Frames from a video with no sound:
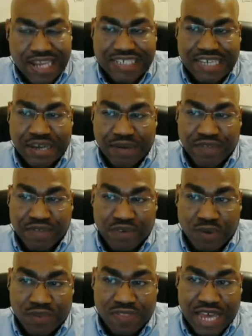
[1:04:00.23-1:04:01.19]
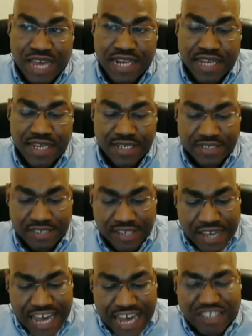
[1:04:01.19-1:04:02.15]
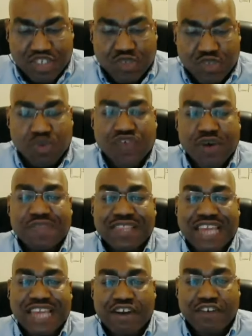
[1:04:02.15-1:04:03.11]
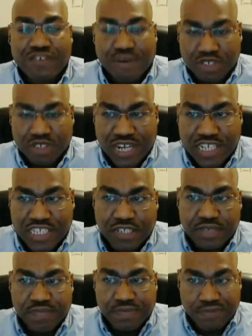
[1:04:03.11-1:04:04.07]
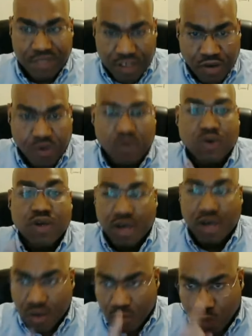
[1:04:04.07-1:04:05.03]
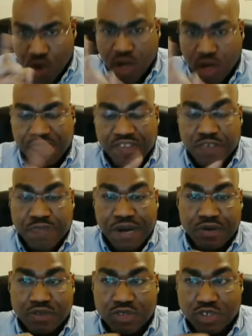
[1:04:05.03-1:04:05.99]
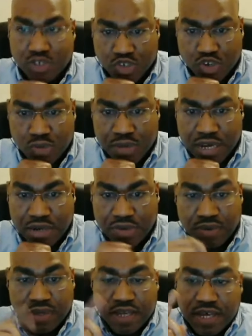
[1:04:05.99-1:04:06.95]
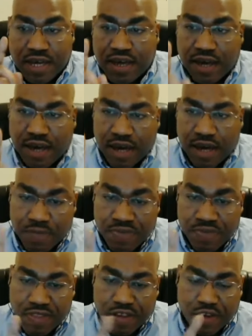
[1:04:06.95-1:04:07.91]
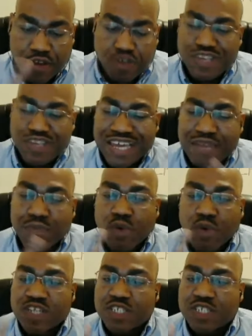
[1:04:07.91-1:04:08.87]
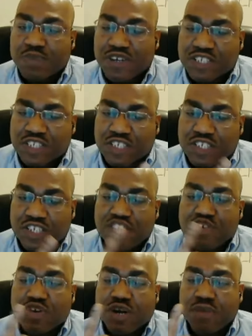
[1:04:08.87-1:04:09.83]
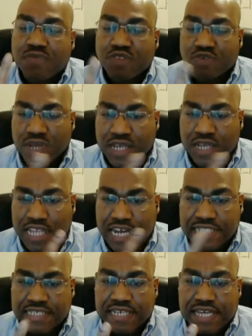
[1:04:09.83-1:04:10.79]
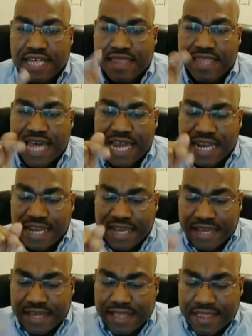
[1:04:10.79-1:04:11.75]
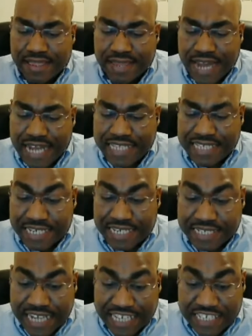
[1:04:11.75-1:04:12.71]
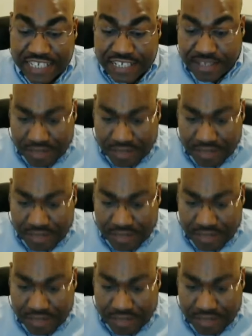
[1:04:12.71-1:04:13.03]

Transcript: is helpful with that is as you move up the ladder of abstraction, you know, or work up the spiral to use your model, um, you take in more experiences, and you come to realize that the idea is not to